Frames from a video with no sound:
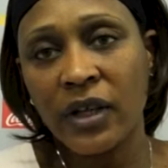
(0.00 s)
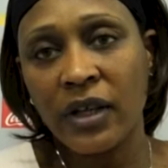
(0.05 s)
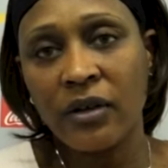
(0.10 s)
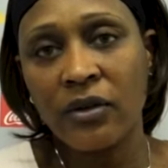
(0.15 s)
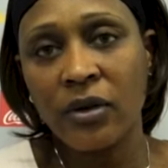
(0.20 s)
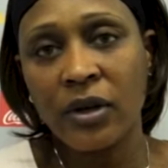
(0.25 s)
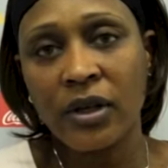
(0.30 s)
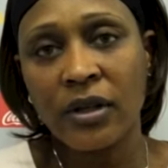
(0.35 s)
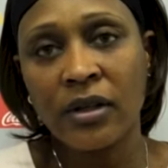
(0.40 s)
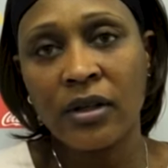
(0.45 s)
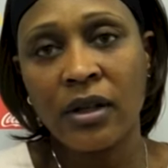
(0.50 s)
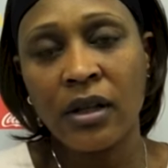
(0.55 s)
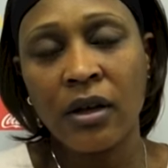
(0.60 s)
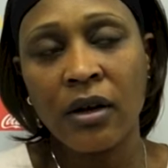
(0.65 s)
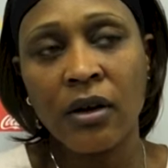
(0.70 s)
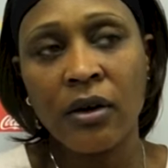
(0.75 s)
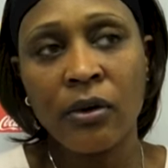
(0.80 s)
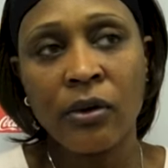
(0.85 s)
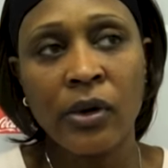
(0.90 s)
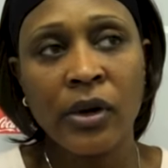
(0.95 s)
Kendra, you
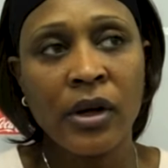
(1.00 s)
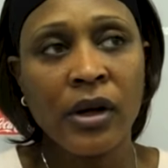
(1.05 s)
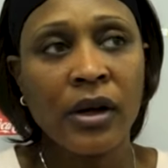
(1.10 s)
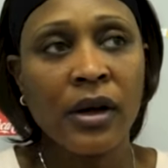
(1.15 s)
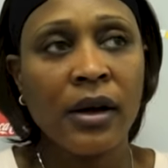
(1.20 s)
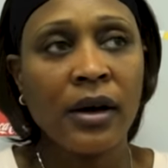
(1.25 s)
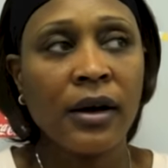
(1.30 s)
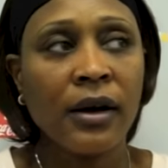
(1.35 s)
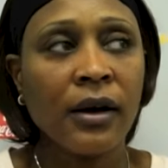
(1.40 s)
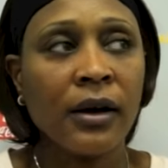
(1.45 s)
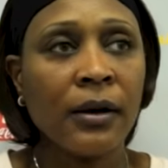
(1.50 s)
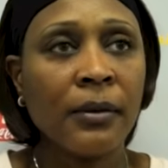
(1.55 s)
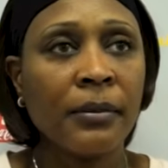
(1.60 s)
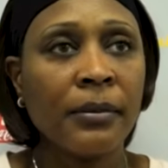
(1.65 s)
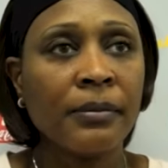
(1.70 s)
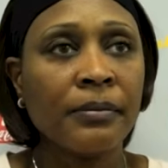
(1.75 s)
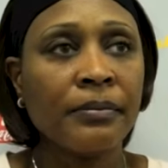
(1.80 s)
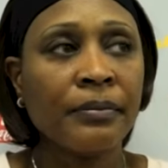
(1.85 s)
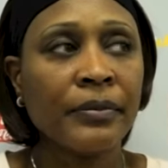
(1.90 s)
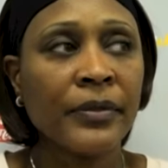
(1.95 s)
know. Um,
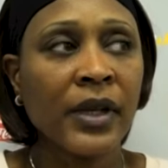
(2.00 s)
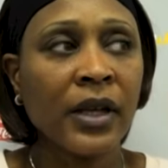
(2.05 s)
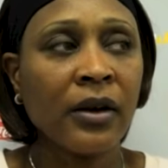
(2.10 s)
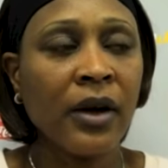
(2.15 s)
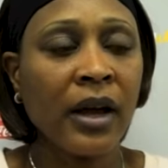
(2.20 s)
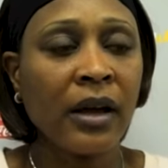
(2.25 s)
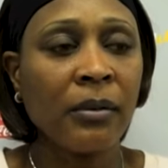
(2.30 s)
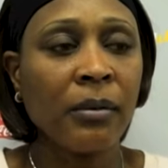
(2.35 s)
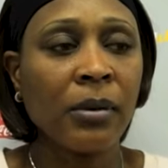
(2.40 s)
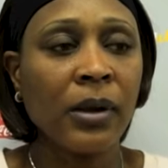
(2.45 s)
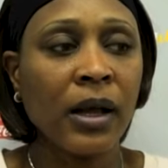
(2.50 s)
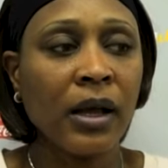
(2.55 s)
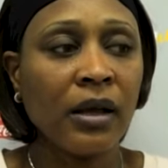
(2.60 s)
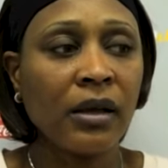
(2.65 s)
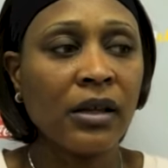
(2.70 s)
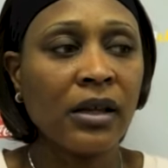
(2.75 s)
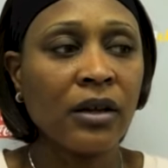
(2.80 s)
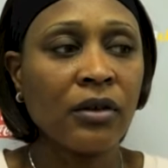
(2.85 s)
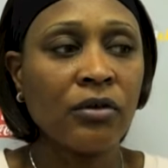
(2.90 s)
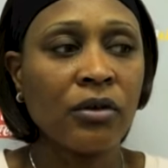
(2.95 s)
you know, I could play
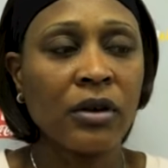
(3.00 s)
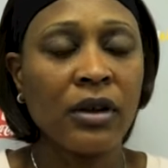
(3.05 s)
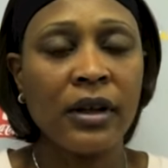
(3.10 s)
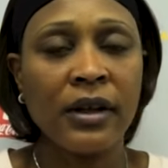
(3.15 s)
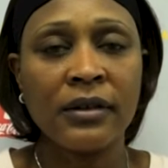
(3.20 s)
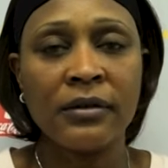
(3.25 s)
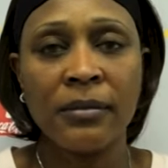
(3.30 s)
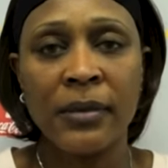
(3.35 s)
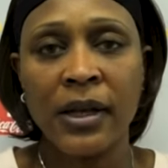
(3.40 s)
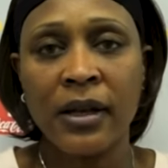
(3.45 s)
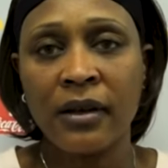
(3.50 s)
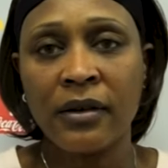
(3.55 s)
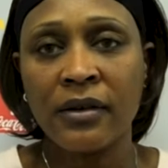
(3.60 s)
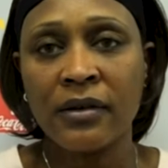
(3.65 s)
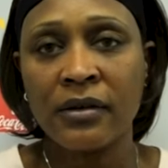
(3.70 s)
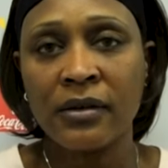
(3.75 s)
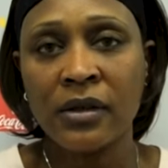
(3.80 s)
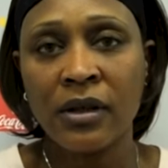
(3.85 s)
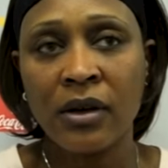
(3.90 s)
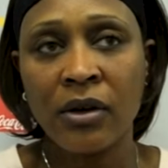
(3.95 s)
Kendra less minutes,
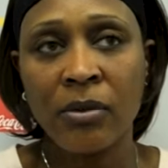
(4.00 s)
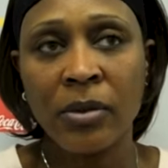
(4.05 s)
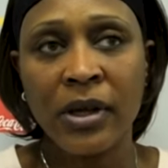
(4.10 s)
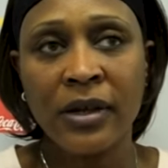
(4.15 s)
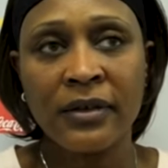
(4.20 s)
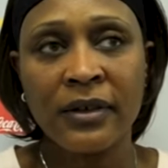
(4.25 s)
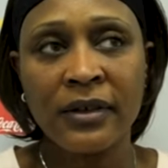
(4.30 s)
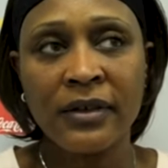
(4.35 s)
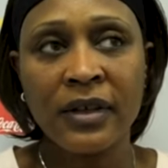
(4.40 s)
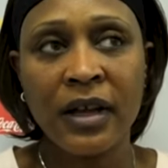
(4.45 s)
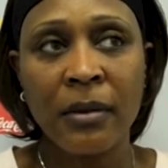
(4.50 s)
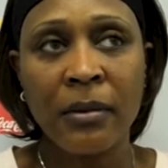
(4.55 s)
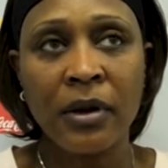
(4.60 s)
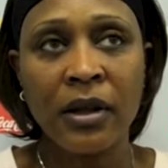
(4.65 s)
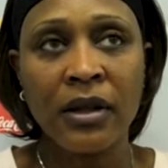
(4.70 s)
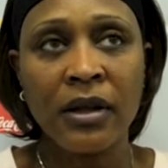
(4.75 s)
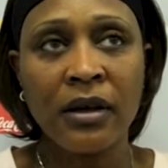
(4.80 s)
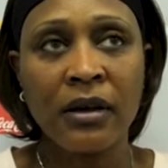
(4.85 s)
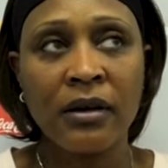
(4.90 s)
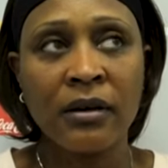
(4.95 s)
you know, because this time of
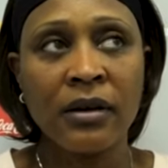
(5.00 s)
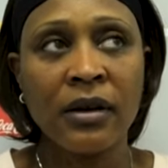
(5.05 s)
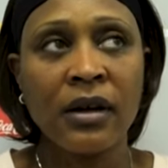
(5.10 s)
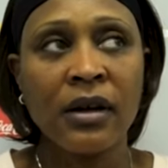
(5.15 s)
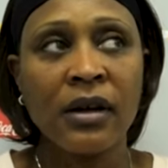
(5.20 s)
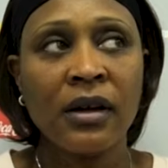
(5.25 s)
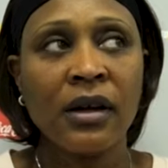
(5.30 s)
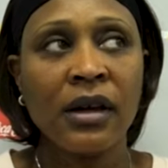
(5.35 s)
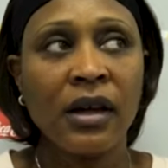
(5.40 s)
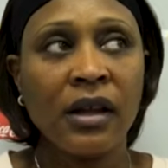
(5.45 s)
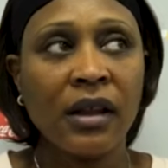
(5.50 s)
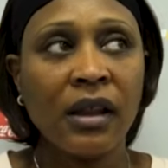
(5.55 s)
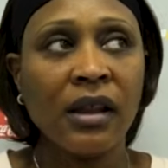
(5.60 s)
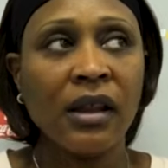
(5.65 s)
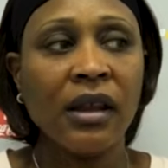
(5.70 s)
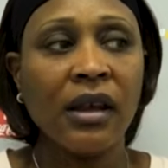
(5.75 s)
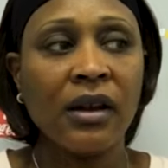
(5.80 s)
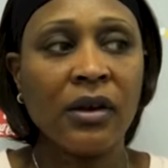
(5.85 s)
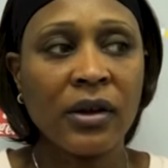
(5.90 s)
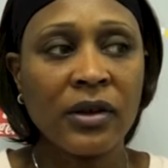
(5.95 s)
the year, it,
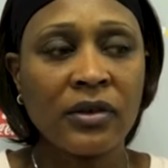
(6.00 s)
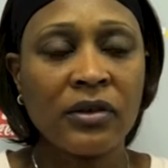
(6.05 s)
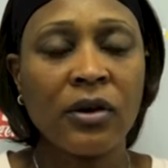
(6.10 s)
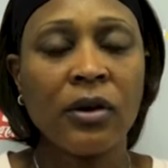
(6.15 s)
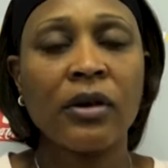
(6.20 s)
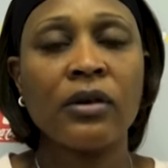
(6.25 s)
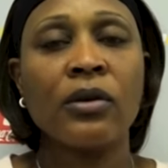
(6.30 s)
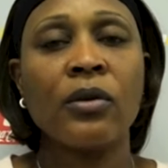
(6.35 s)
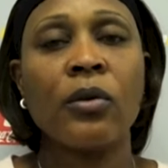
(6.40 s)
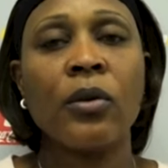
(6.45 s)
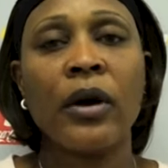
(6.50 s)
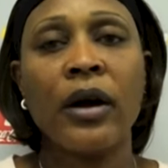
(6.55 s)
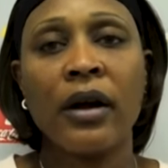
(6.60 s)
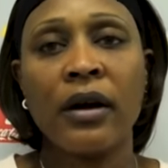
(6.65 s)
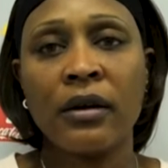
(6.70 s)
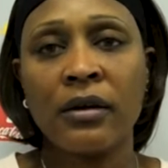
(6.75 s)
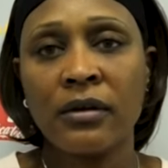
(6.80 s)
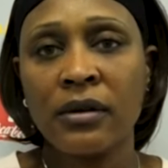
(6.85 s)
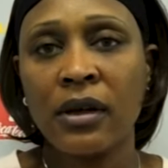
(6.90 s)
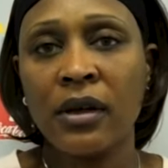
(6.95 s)
you know, it's starting to
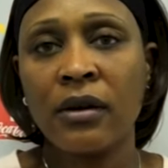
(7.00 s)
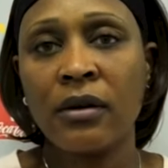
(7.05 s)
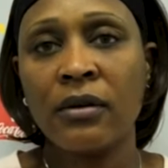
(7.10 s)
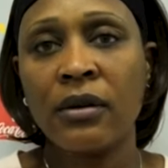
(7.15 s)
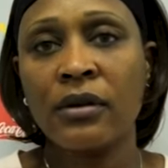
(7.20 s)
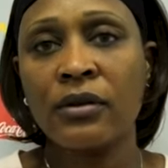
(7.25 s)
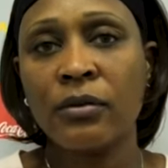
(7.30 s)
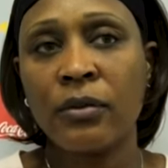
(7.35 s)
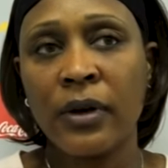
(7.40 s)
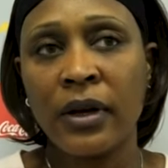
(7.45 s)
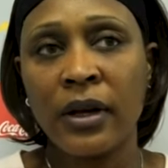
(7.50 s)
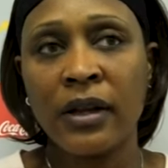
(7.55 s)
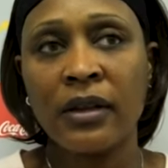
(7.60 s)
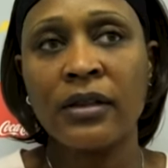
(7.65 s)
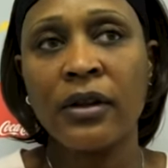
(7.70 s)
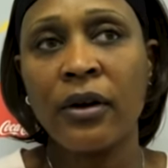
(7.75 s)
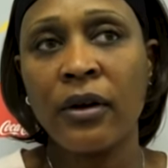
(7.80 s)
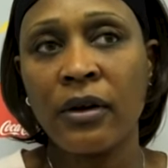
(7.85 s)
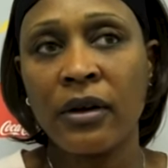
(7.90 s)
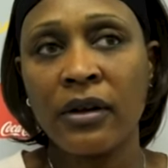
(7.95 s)
wear, you know, the 20,
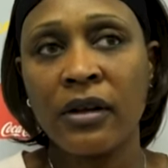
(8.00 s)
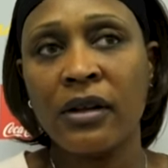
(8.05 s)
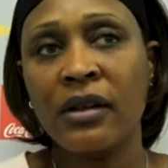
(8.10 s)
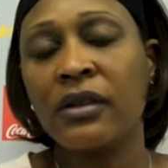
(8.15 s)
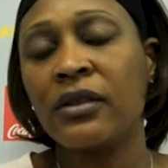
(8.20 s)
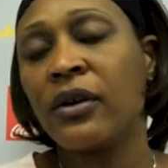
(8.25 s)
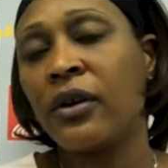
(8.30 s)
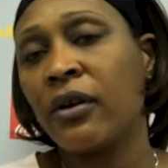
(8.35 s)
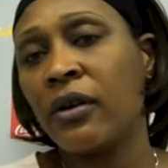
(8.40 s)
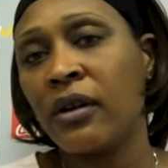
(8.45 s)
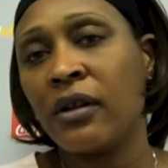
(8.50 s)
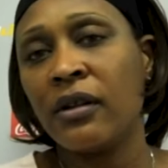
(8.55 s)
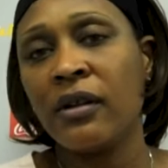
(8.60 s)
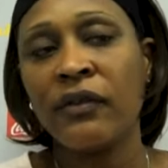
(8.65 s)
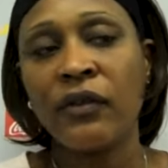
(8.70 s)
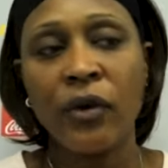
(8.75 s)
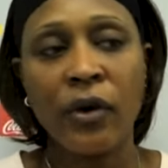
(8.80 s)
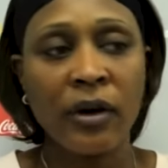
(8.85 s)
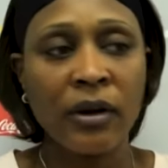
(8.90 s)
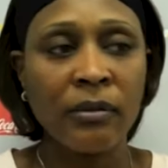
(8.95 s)
30, the 30 to
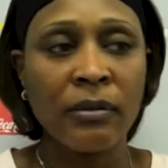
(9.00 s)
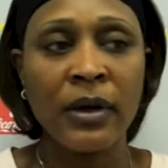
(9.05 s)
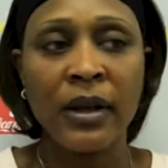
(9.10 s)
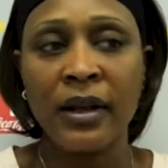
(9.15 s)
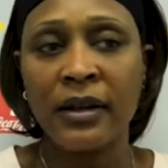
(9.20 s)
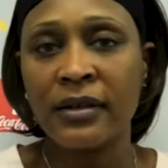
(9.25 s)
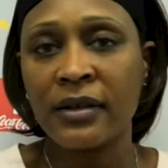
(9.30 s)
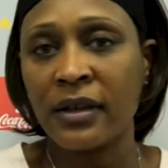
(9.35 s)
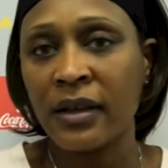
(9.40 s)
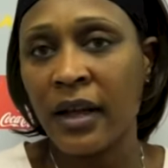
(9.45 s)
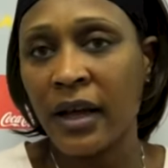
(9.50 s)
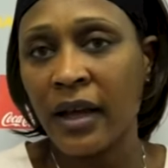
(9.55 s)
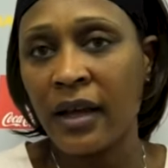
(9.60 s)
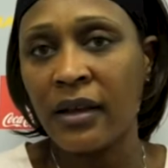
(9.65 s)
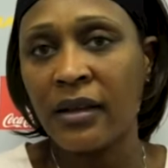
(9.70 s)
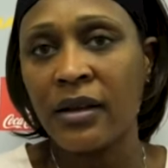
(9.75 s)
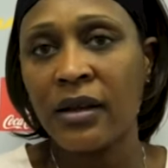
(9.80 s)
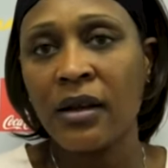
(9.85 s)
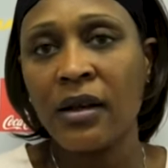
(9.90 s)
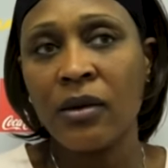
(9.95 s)
40 minutes a night
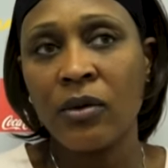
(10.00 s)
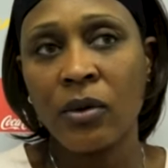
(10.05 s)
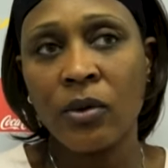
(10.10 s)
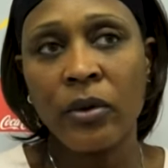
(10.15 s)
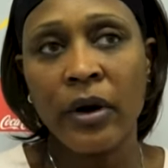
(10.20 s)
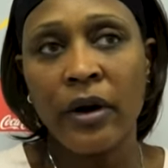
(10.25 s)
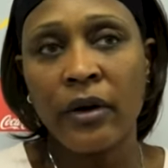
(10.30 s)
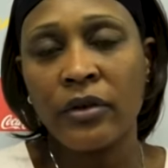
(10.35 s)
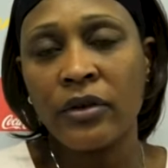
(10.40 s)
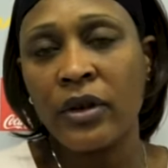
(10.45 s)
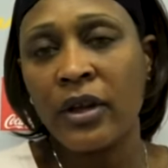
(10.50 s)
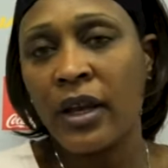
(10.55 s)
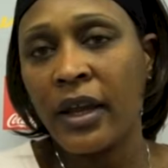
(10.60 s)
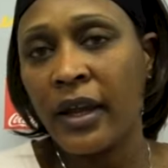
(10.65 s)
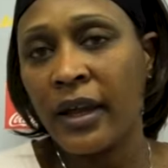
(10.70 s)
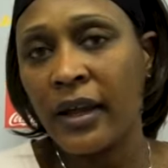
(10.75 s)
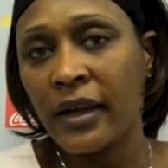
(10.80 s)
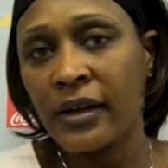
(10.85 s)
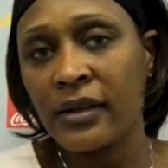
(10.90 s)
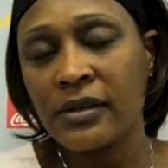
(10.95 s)
wear on your
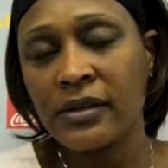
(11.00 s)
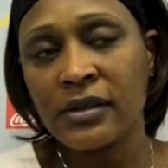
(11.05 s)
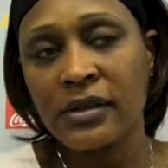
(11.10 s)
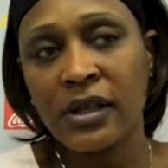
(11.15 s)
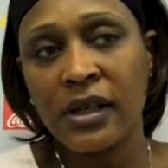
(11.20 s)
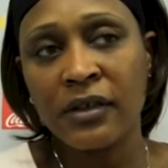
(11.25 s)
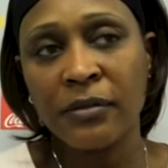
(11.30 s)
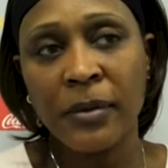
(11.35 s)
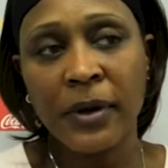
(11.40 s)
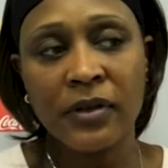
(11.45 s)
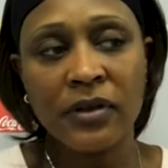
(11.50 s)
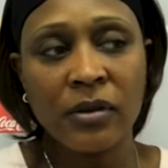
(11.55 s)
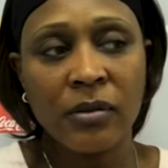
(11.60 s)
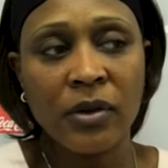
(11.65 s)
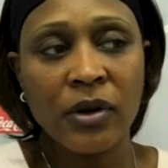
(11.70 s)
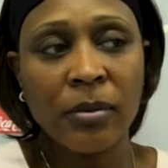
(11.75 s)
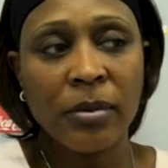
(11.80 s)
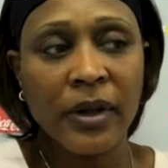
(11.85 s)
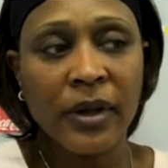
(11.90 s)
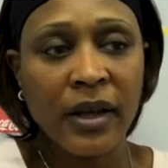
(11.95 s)
legs, especially
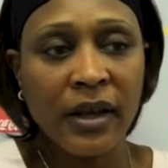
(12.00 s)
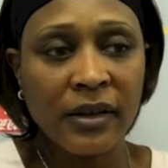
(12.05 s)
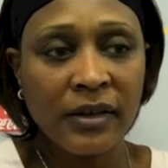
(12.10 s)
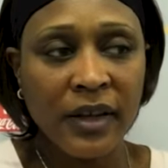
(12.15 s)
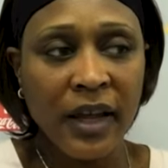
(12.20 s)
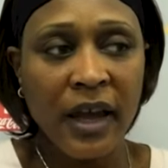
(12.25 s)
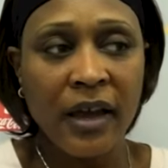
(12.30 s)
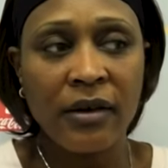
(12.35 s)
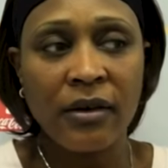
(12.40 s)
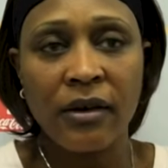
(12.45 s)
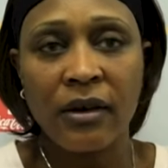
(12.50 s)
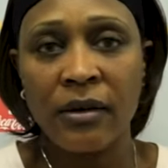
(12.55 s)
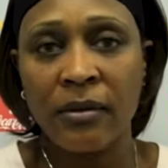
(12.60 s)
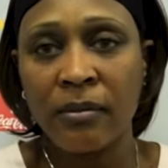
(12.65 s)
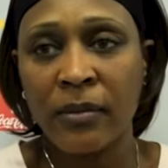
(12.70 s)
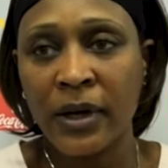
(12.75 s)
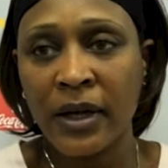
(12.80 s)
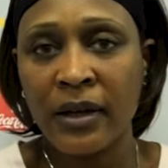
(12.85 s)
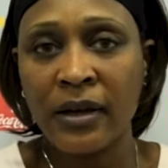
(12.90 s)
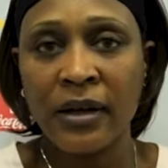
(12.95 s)
when you're playing Saturday,
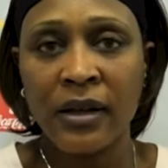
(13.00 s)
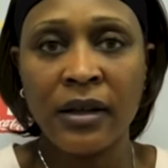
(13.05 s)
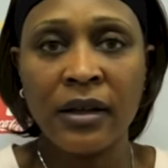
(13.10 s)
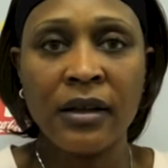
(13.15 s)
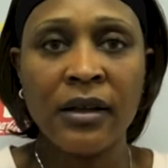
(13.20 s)
Monday.